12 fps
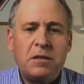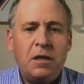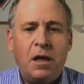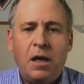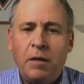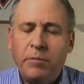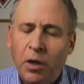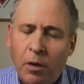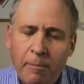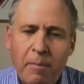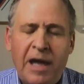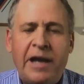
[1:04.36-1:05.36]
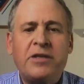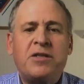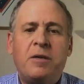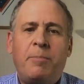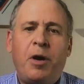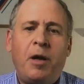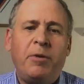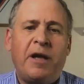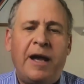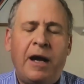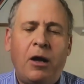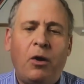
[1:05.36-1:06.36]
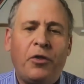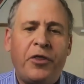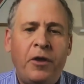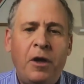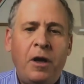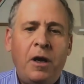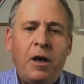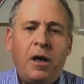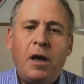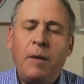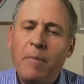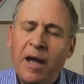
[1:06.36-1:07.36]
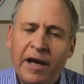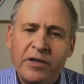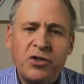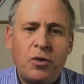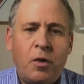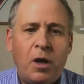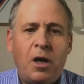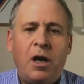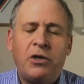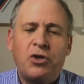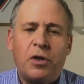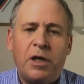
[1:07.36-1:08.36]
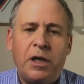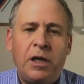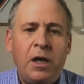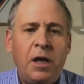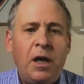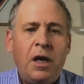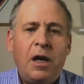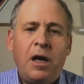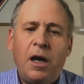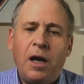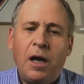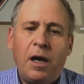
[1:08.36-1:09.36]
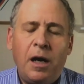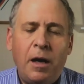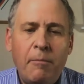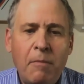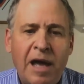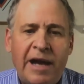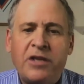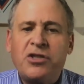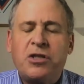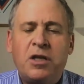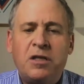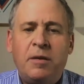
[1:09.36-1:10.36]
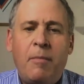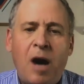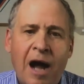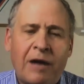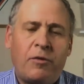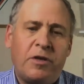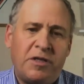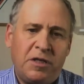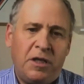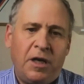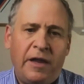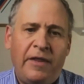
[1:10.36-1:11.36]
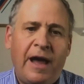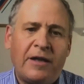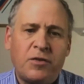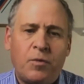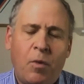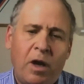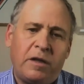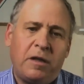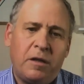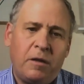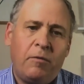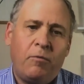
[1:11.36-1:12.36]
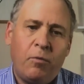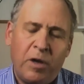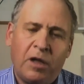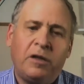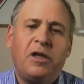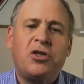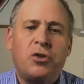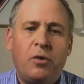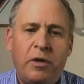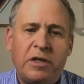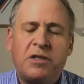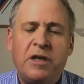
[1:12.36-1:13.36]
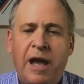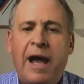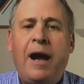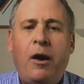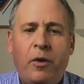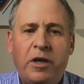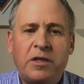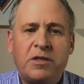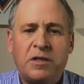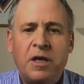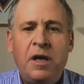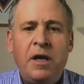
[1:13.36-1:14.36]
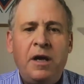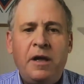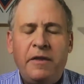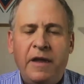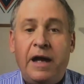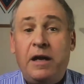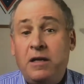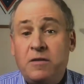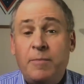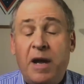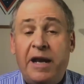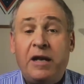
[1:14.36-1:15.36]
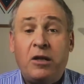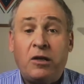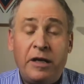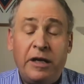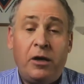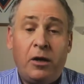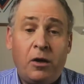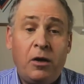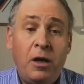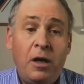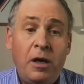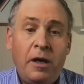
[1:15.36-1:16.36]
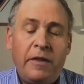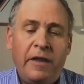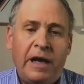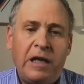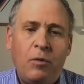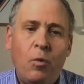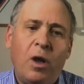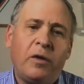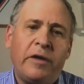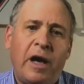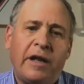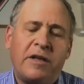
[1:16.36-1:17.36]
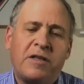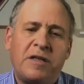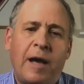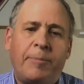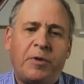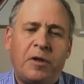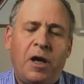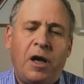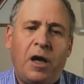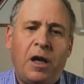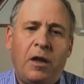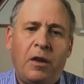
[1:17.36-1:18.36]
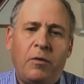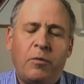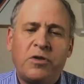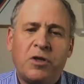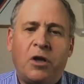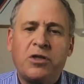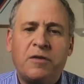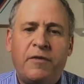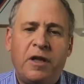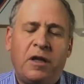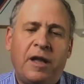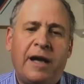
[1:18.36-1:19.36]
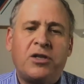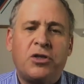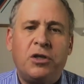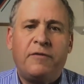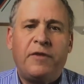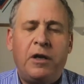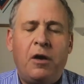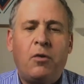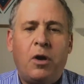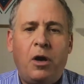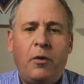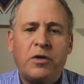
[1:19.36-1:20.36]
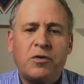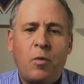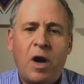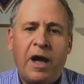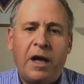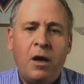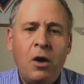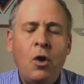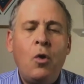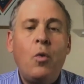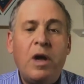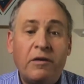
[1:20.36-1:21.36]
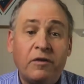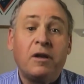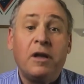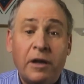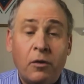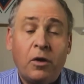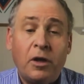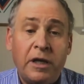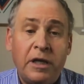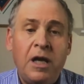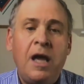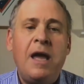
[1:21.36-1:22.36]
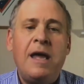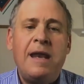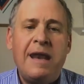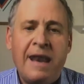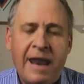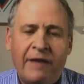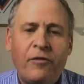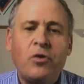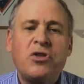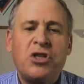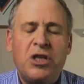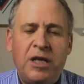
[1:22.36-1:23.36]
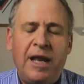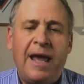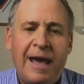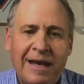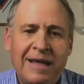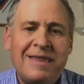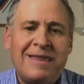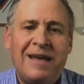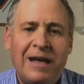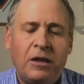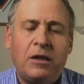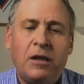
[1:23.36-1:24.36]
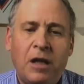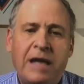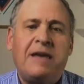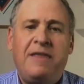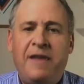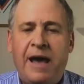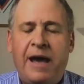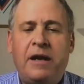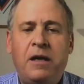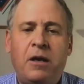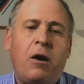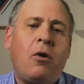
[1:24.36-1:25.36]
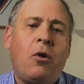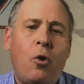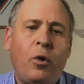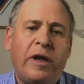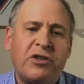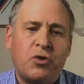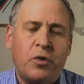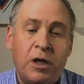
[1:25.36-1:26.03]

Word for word: uh, you know, a menace to public health, a menace to our country, uh, a menace to democracy. And that's what the real issue is now: is that he's made it clear that he will not accept uh, the results of the election if they don't go his way. We have literally never seen anything like that in our whole history.